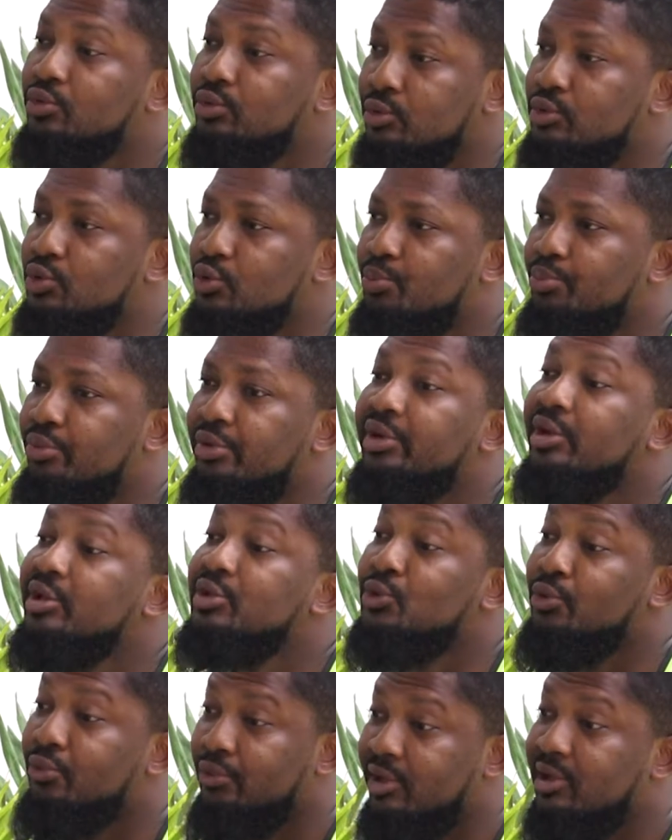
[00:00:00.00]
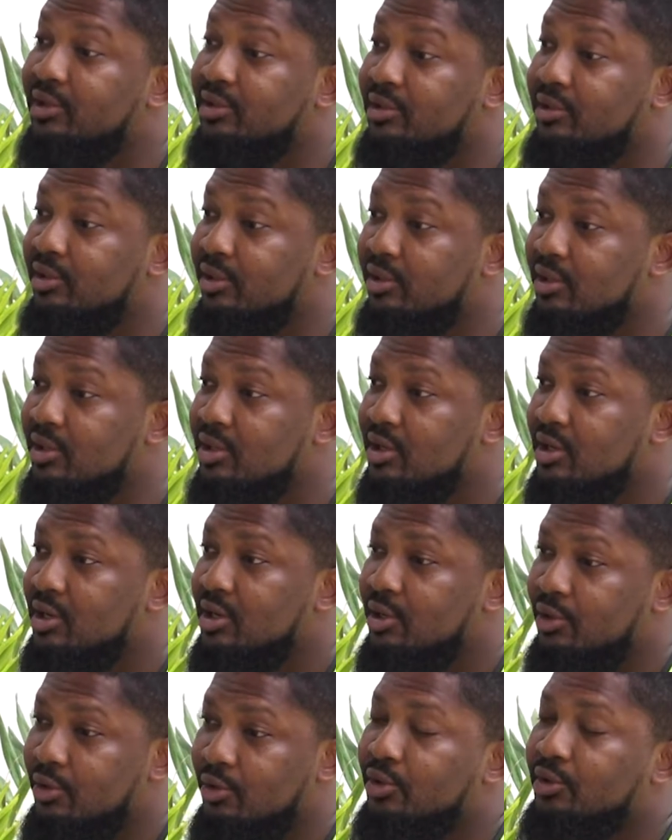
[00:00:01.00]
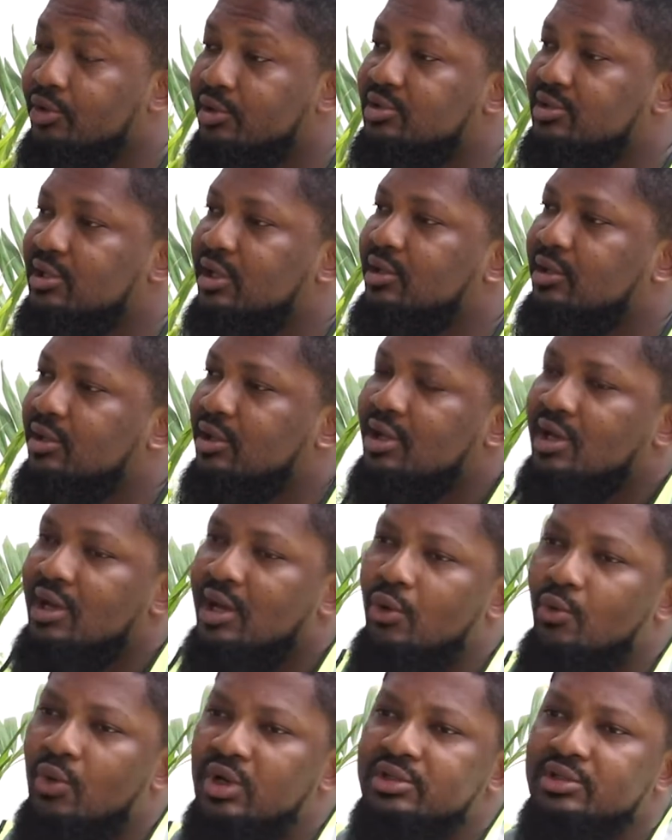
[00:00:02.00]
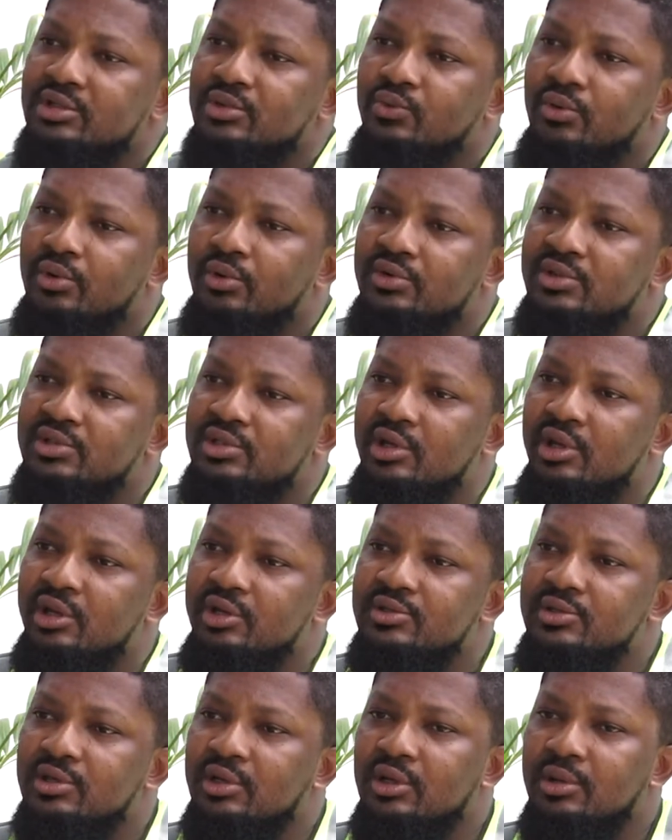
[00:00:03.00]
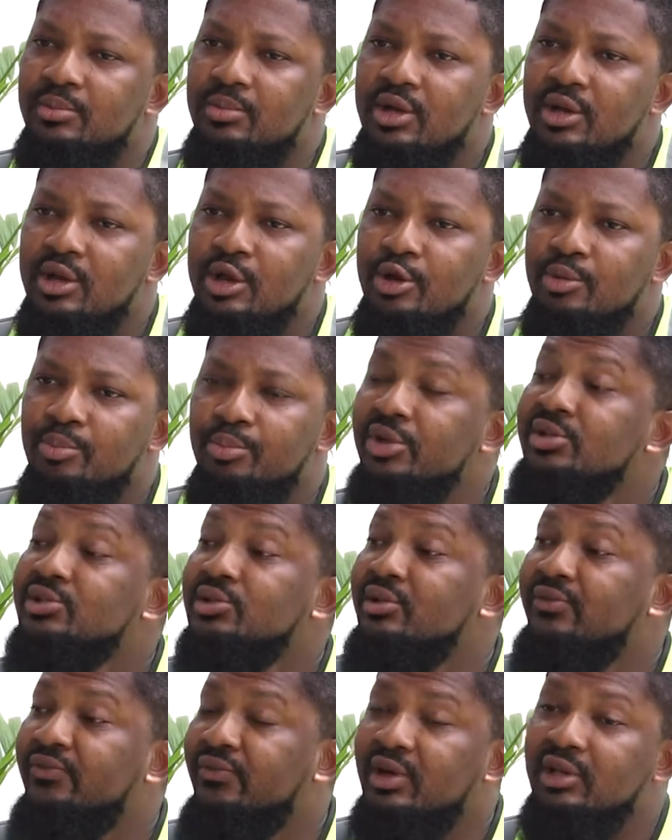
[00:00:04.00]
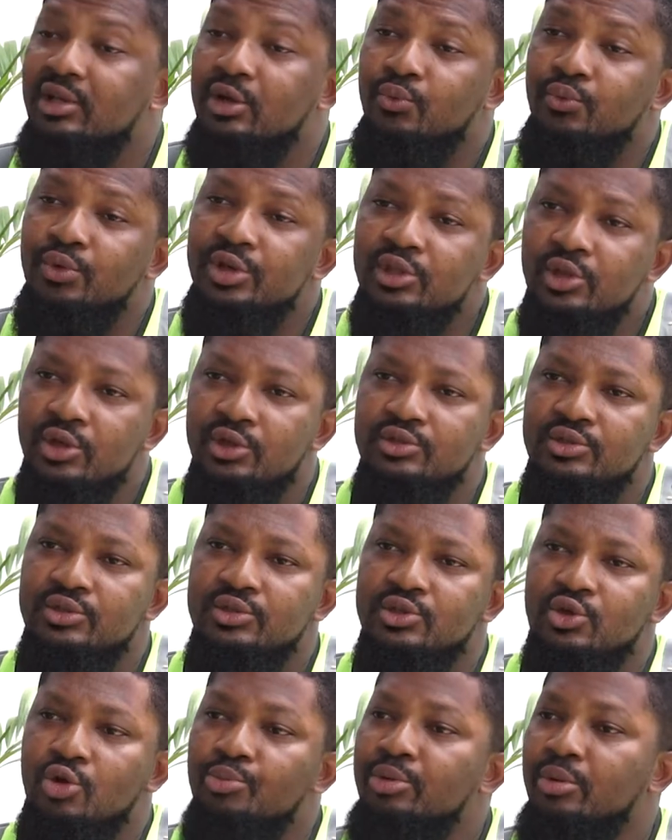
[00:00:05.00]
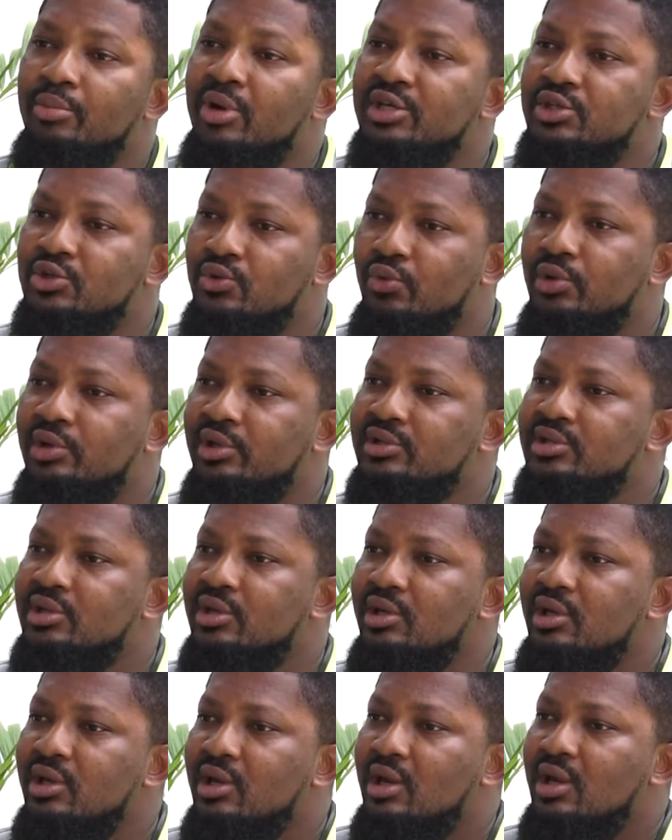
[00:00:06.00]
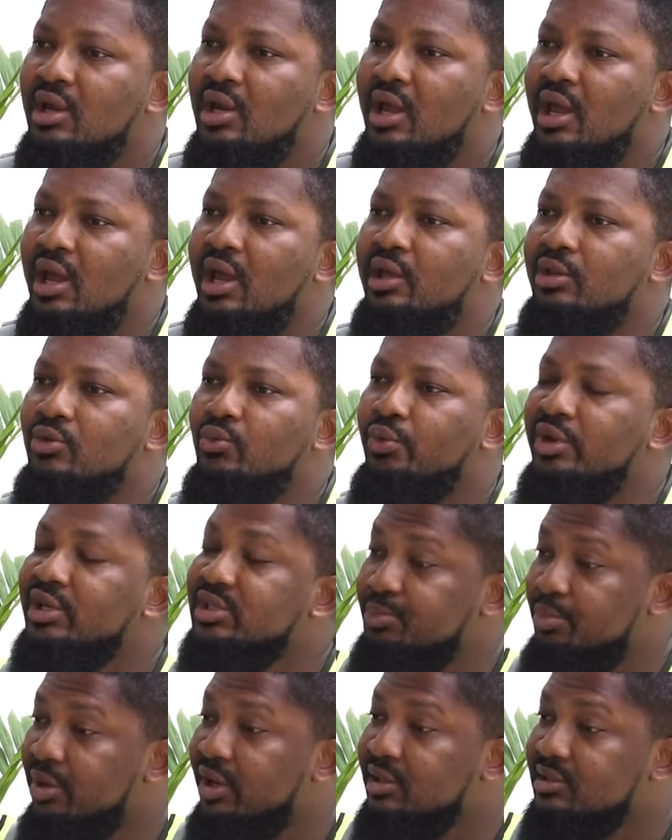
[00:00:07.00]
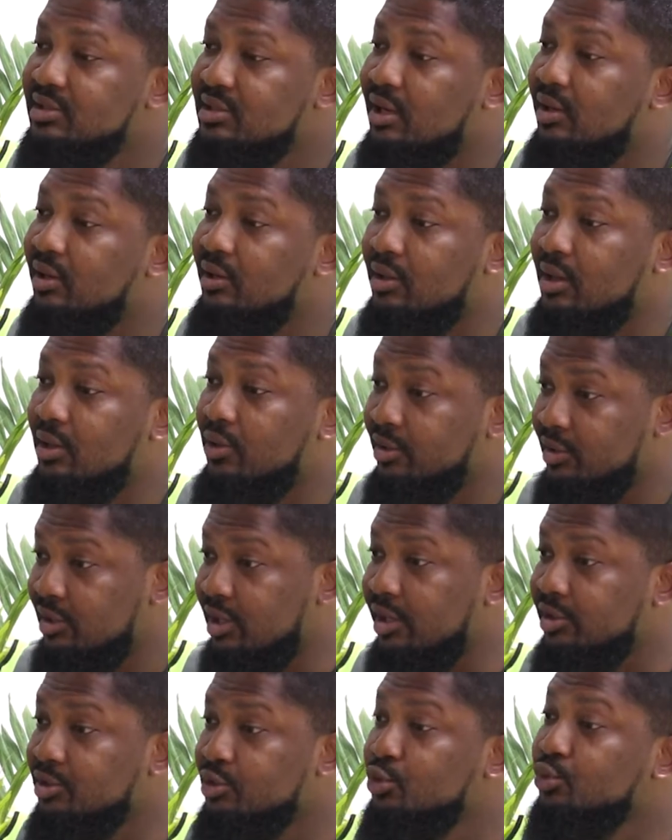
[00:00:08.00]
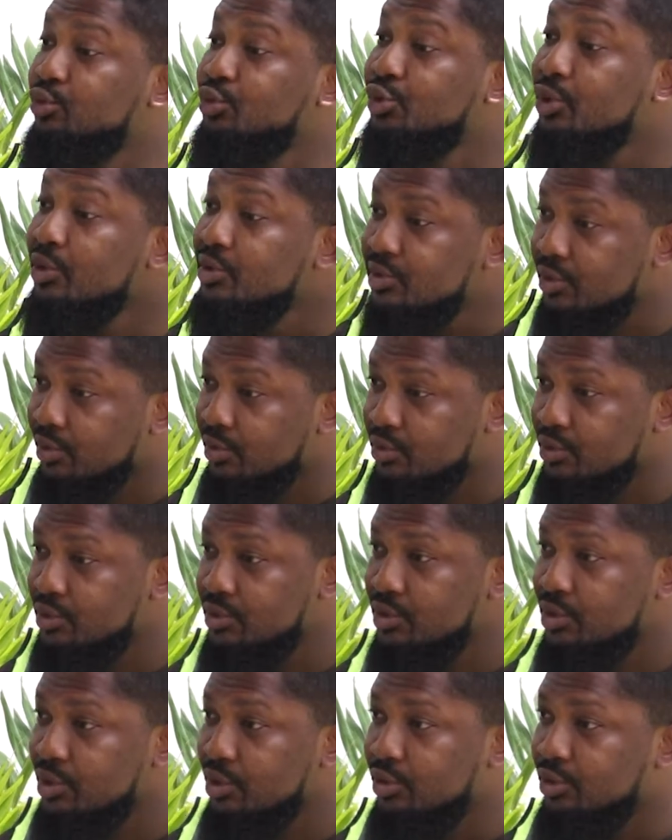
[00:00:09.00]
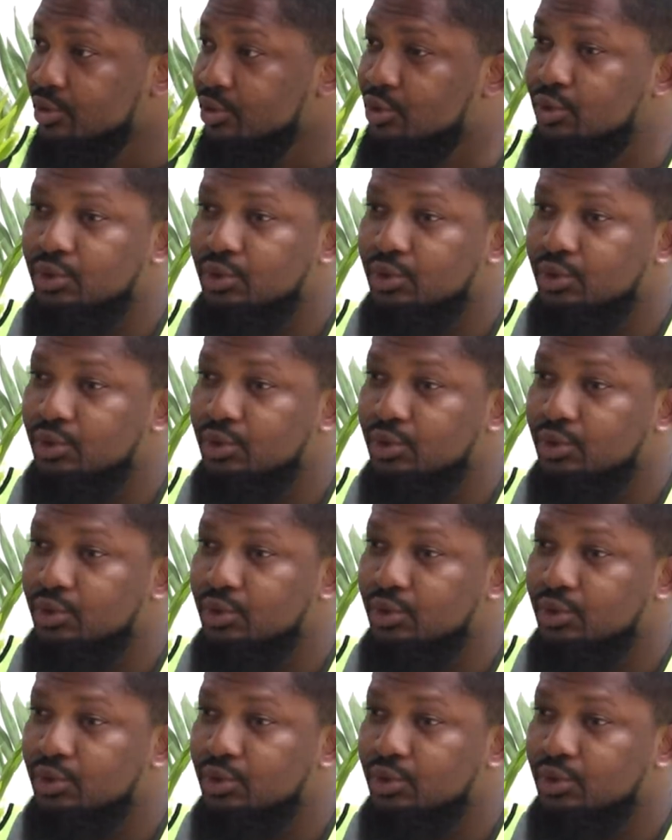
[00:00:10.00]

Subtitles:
to bring it to reality. You understand? And one thing we always say is based on the fact that we don't compromise quality and we expect our clients to trust us to